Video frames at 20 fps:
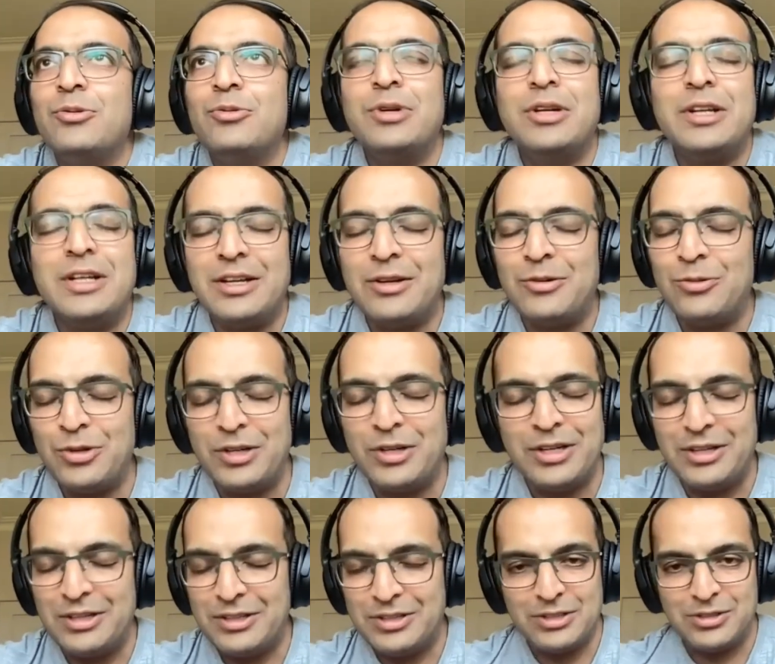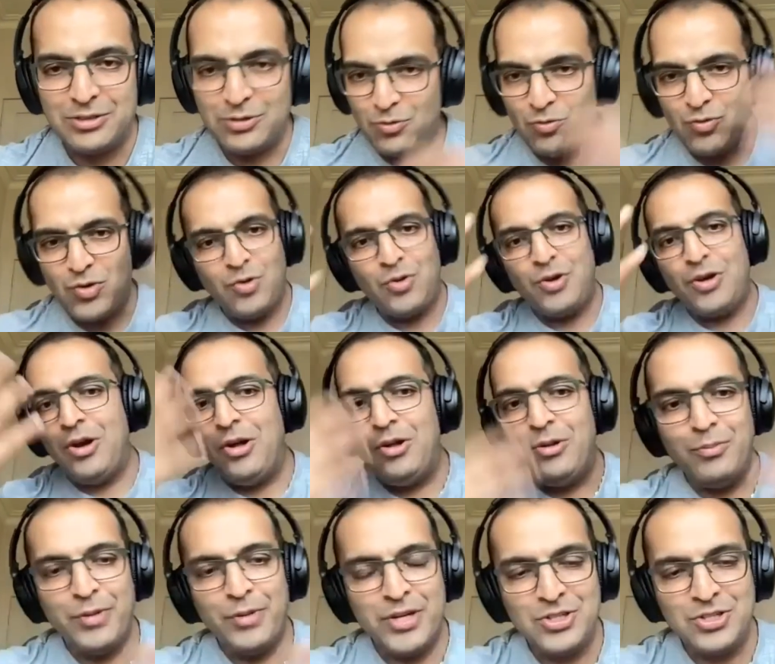really, really just a
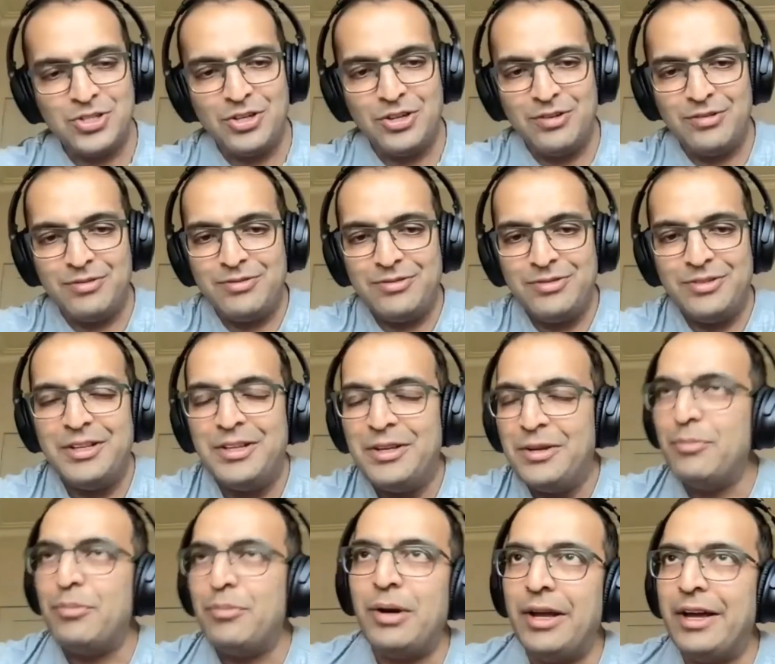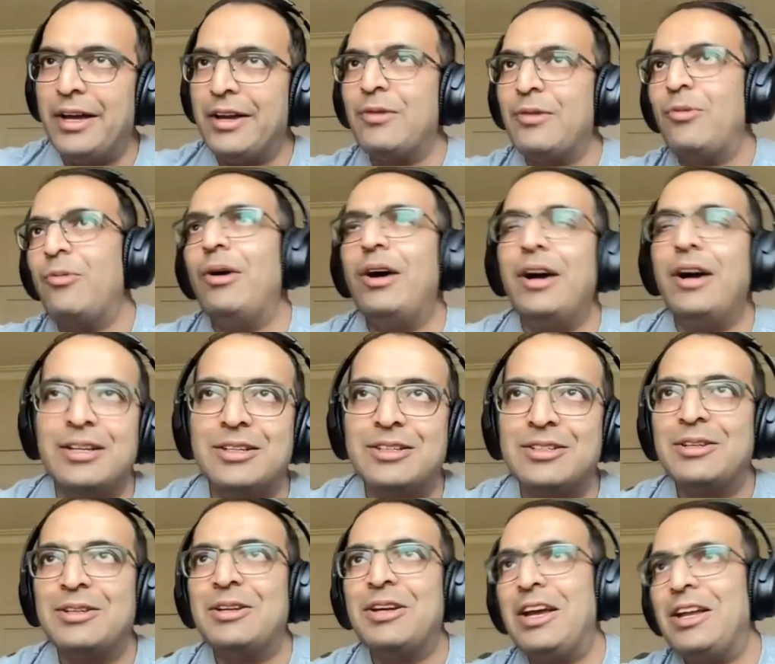whole mixture of black, white,
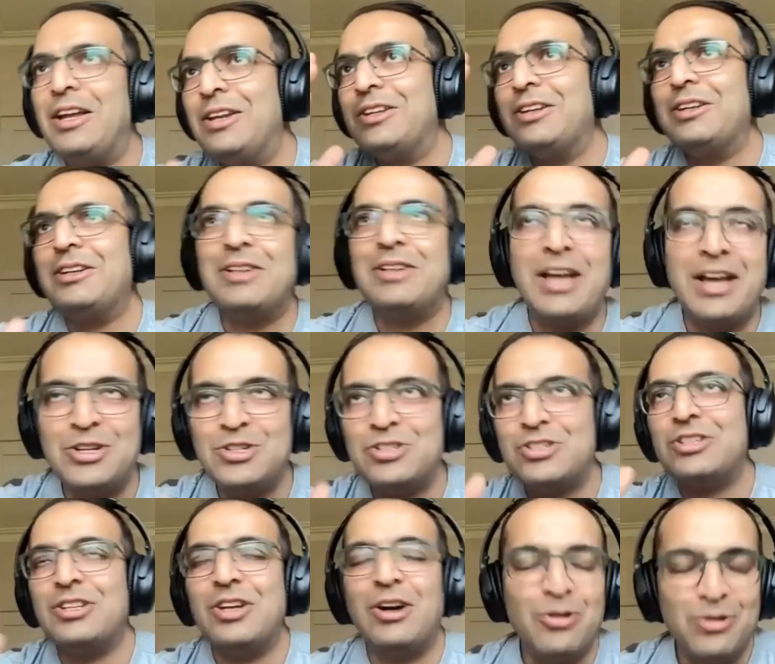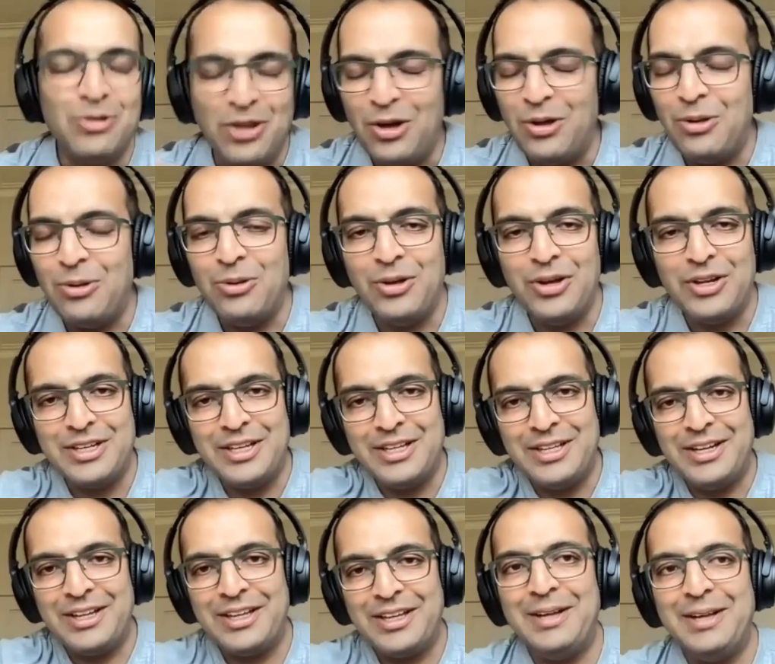Indian, Asian, the whole, the whole lot.
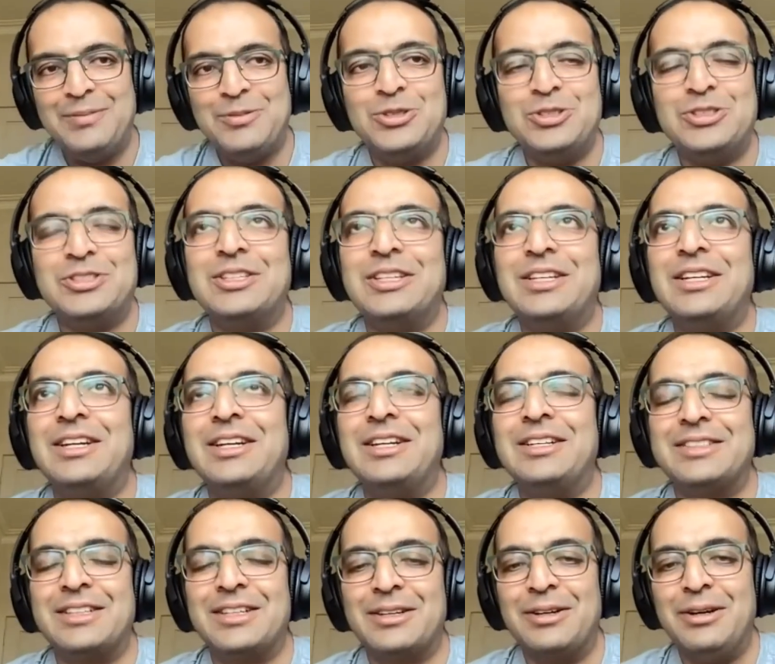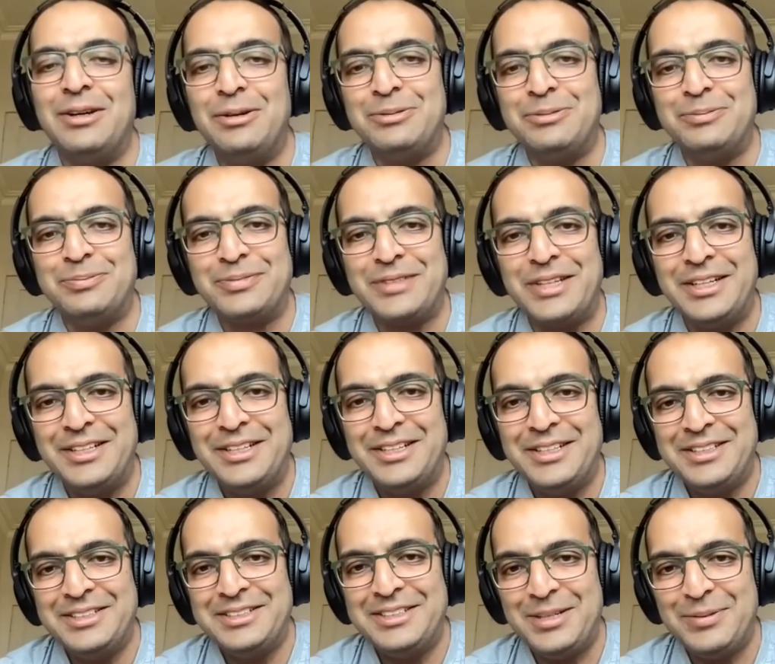And I came to Dunedin, and I was like, oh,
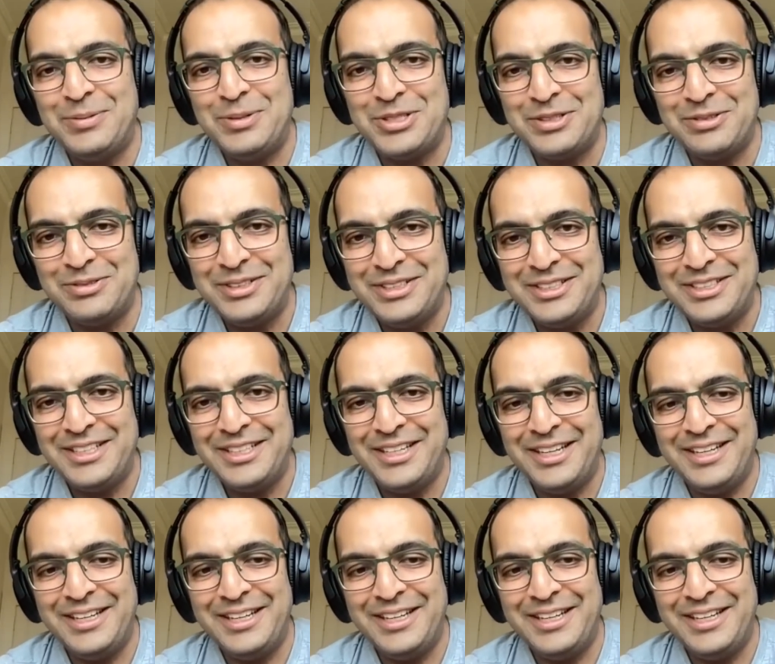it's a little bit different,